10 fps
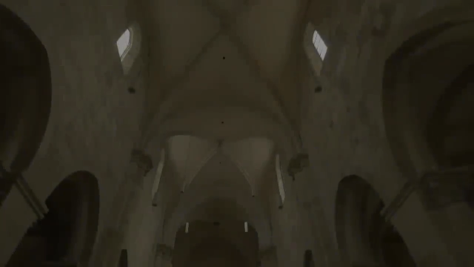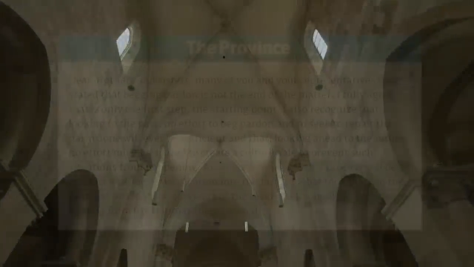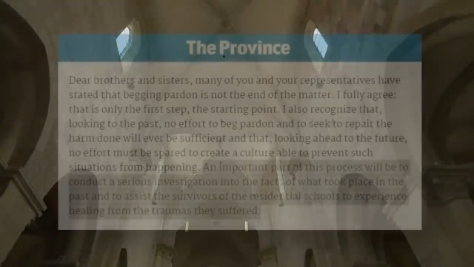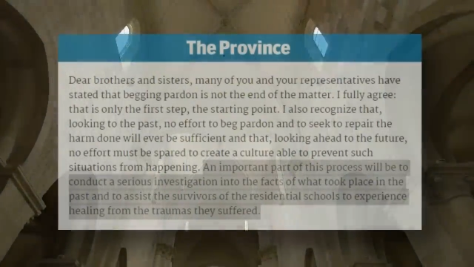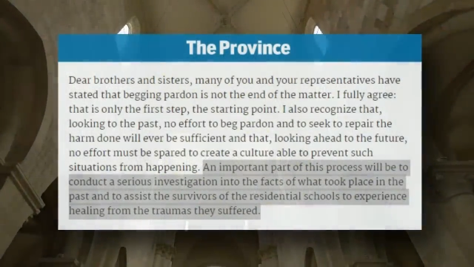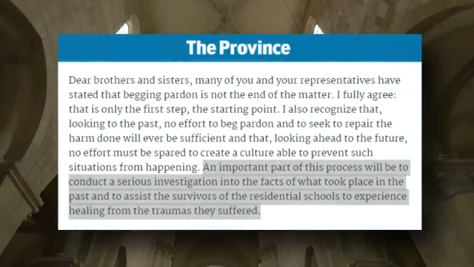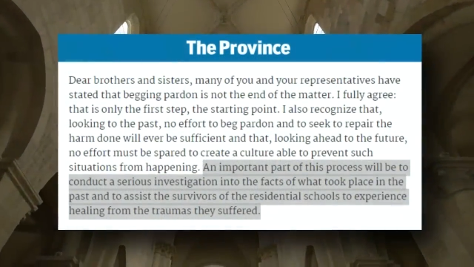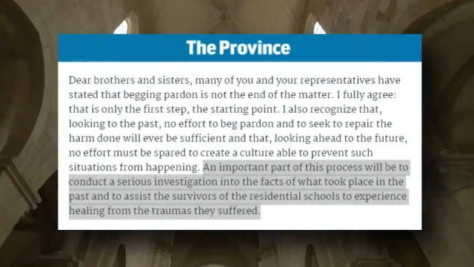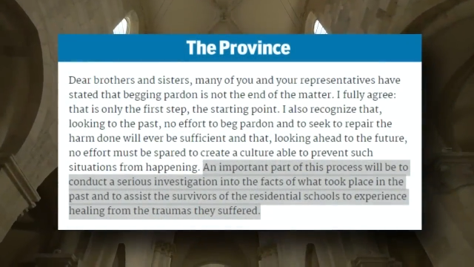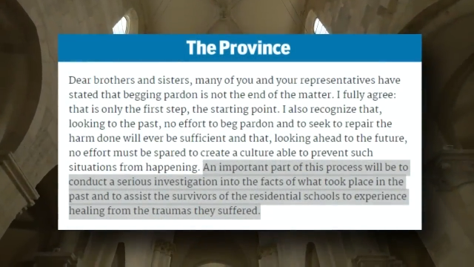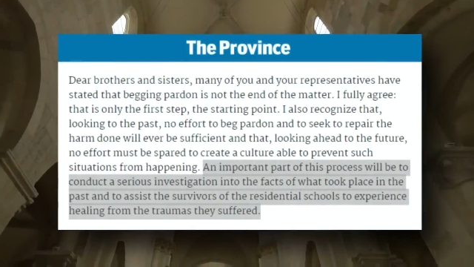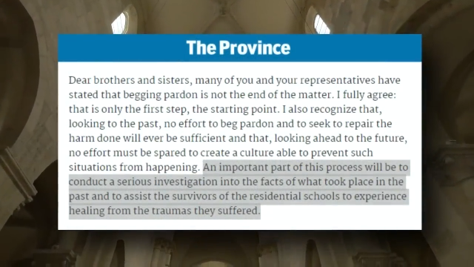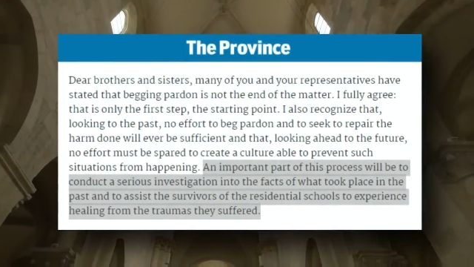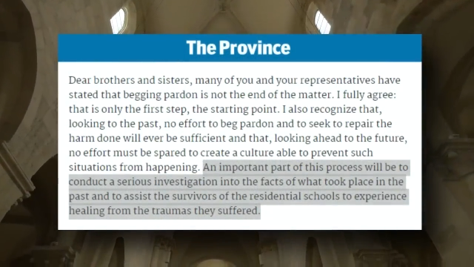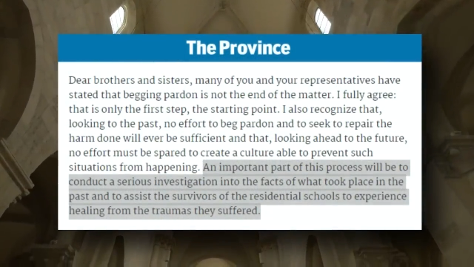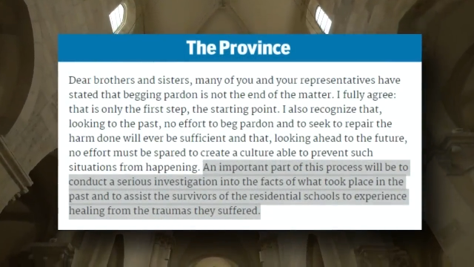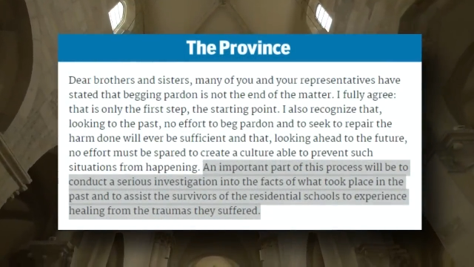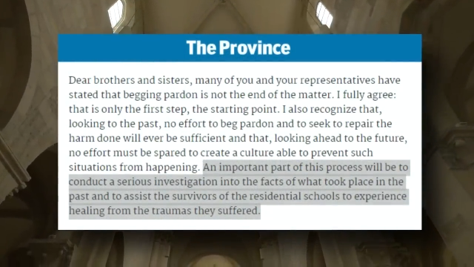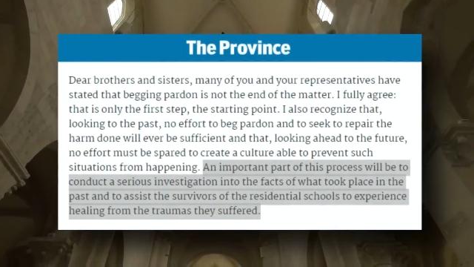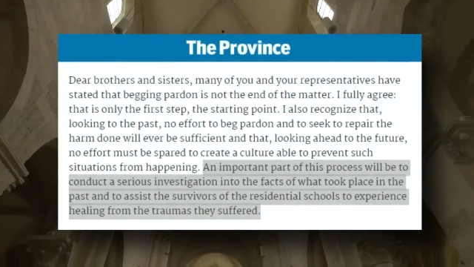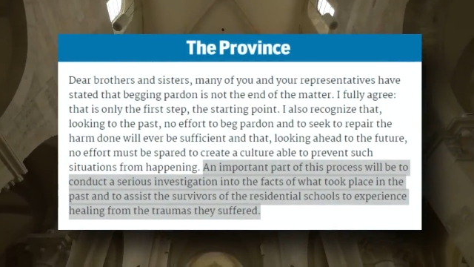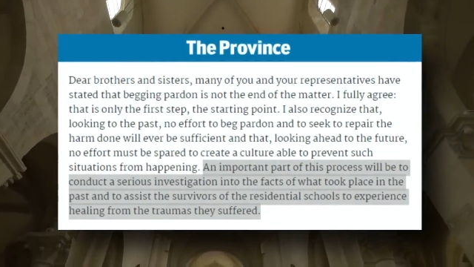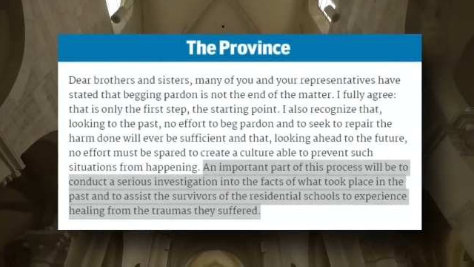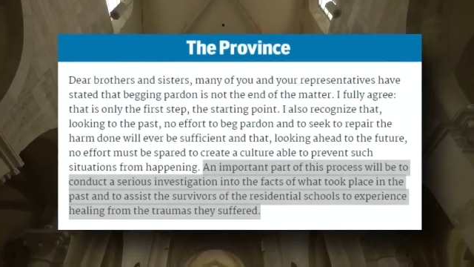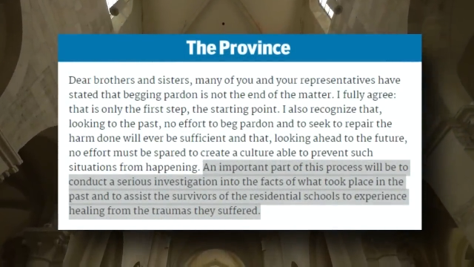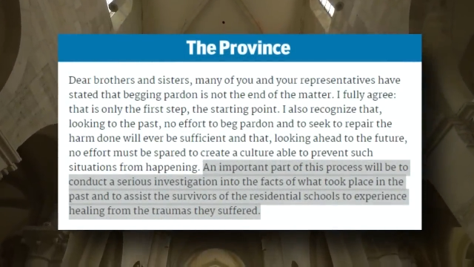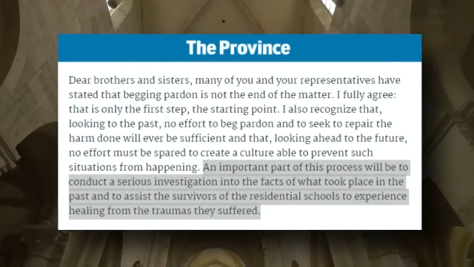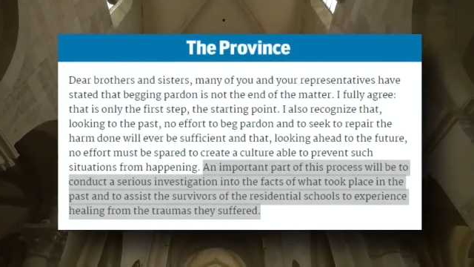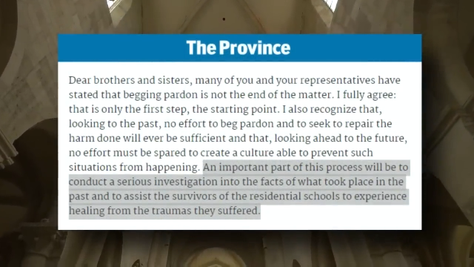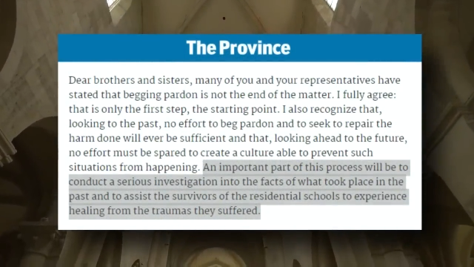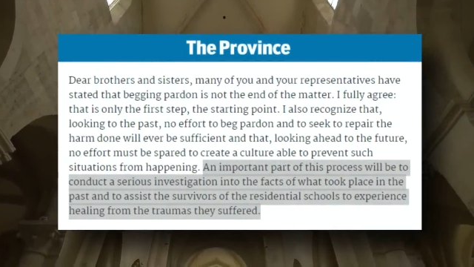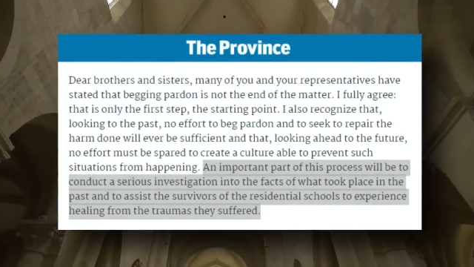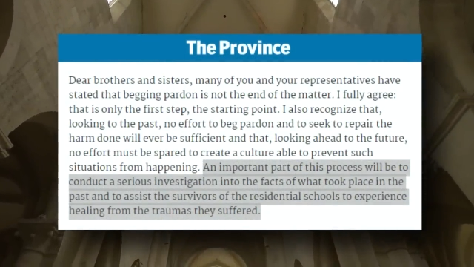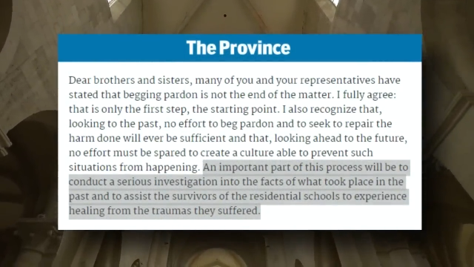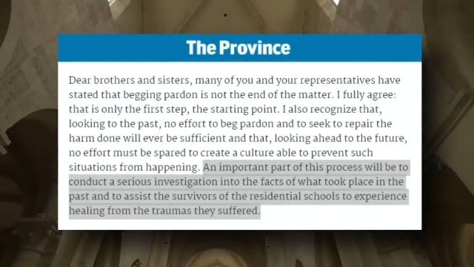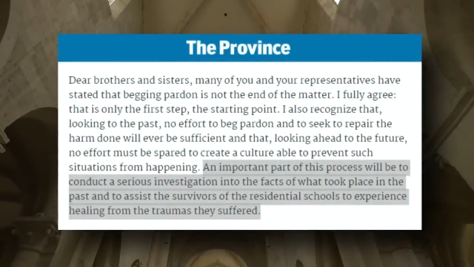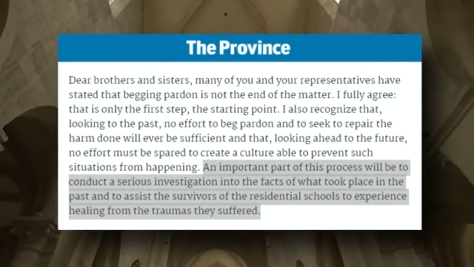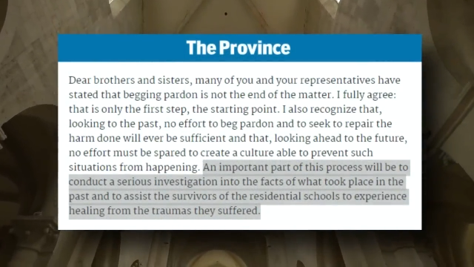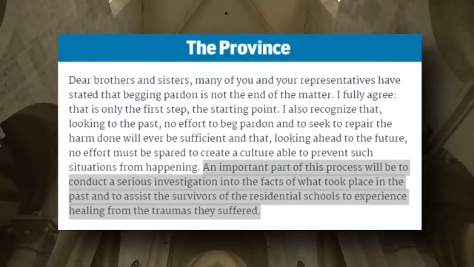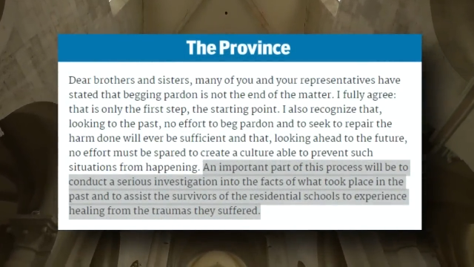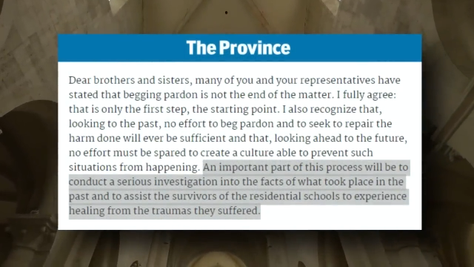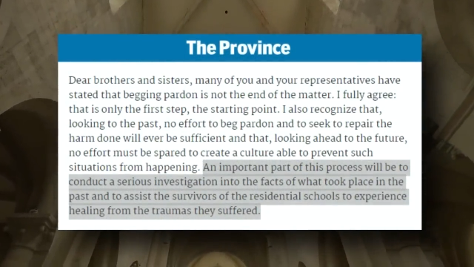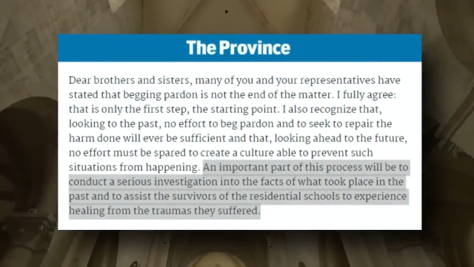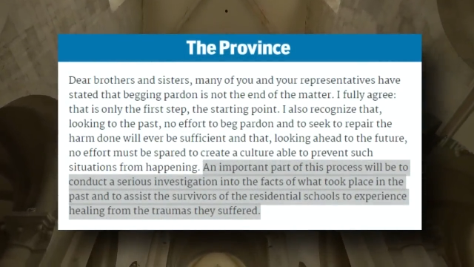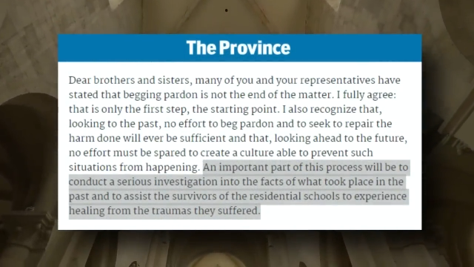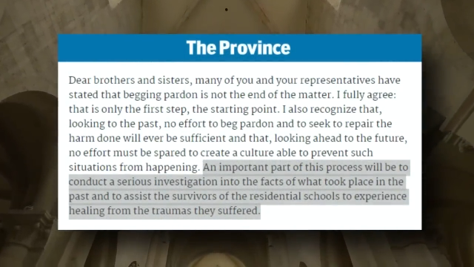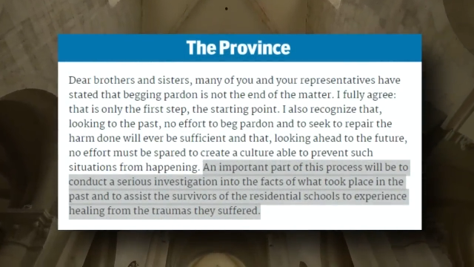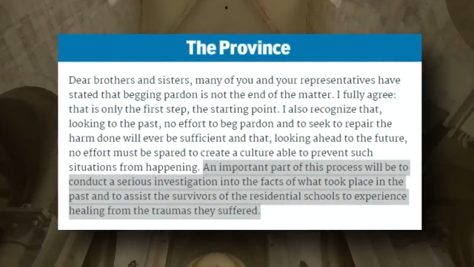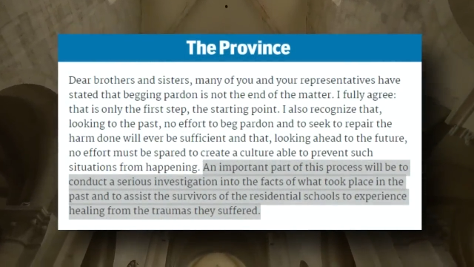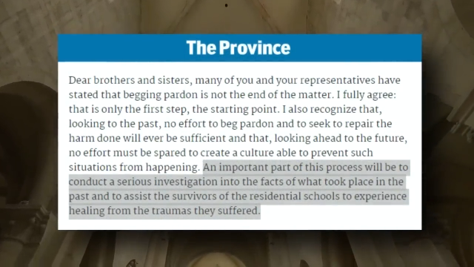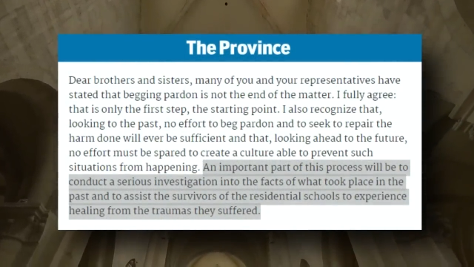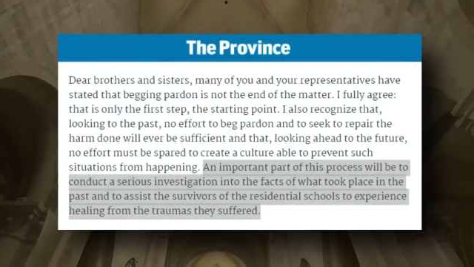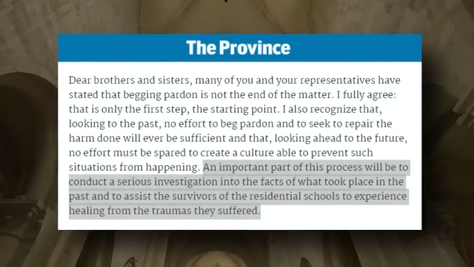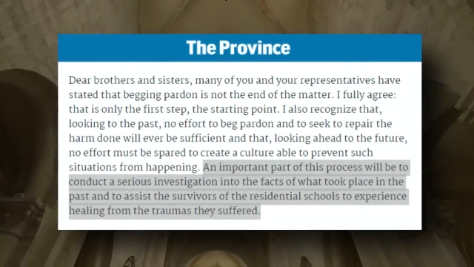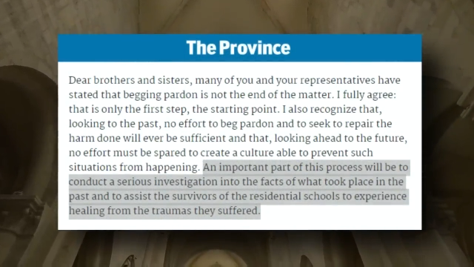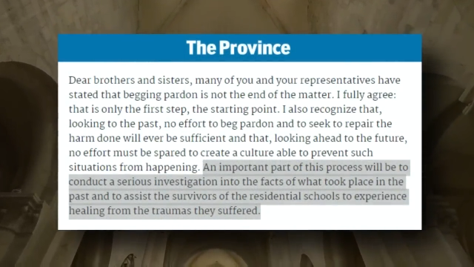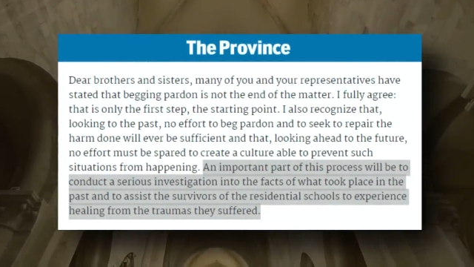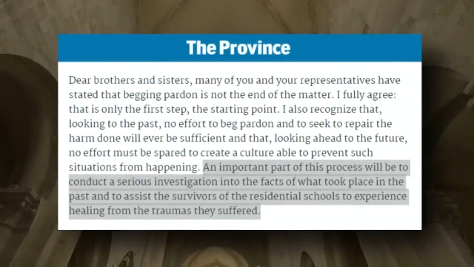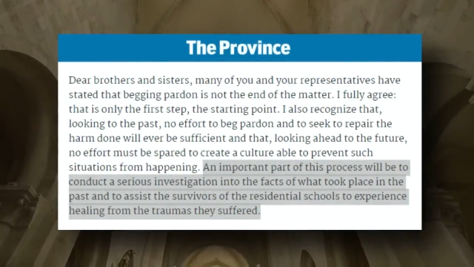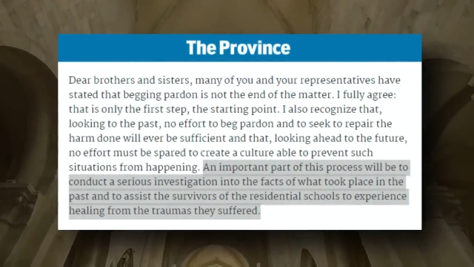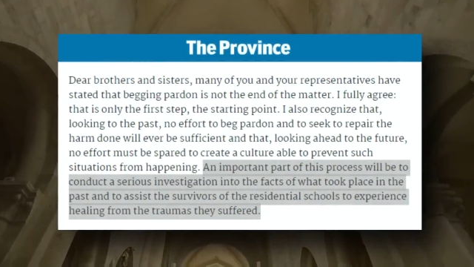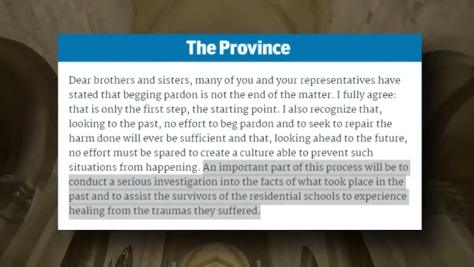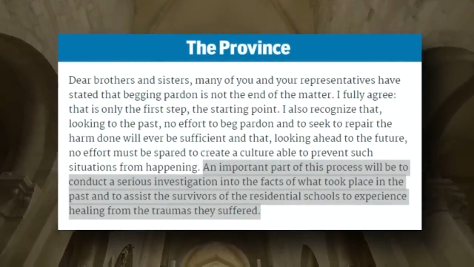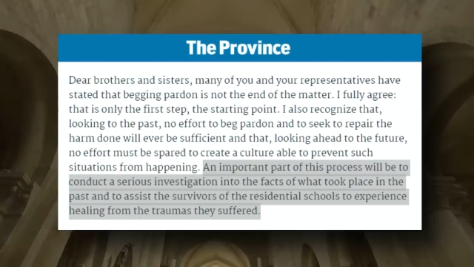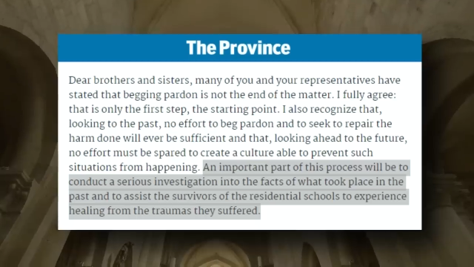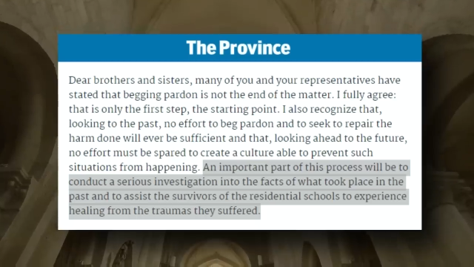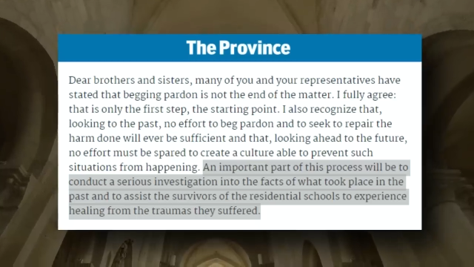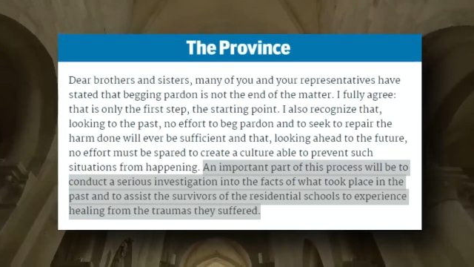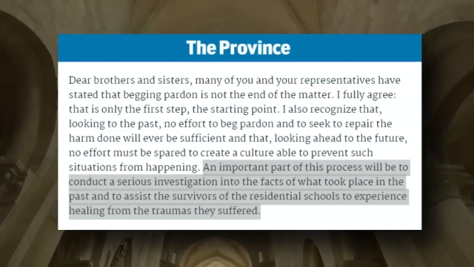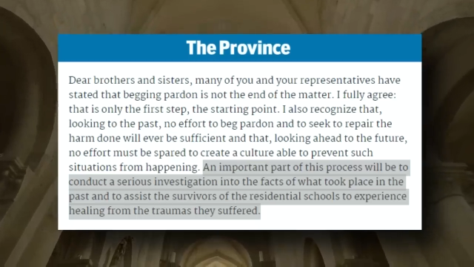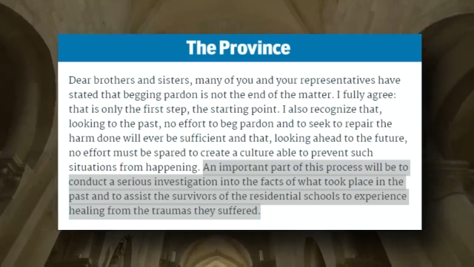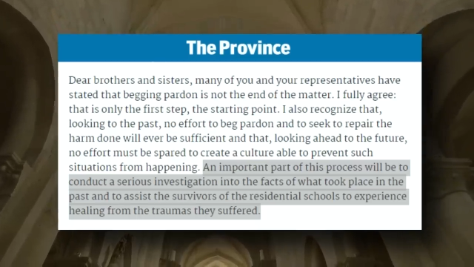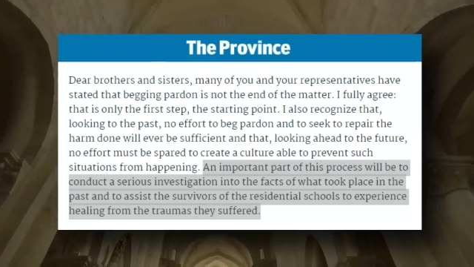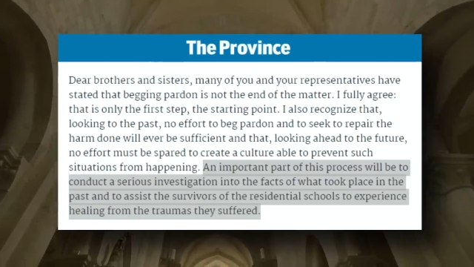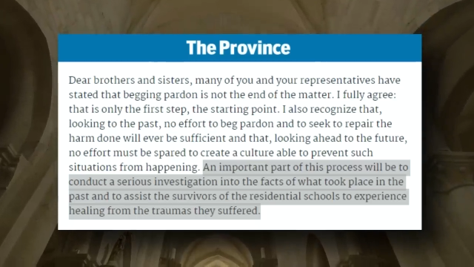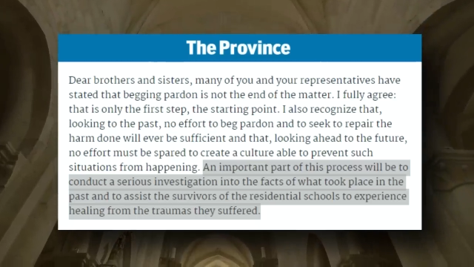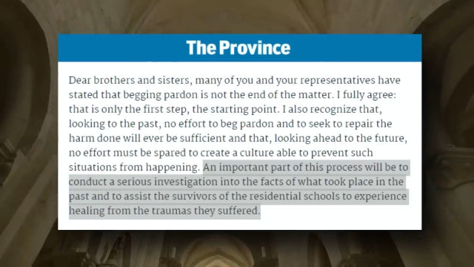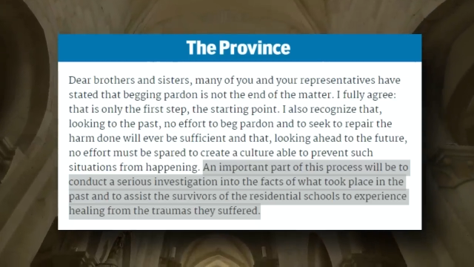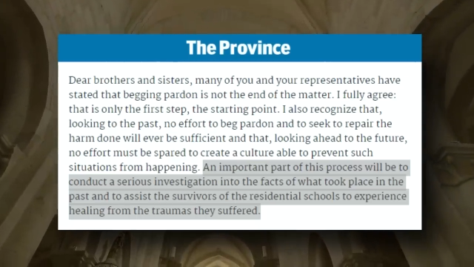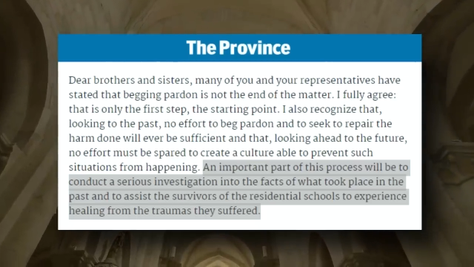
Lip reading: (no speaker visible)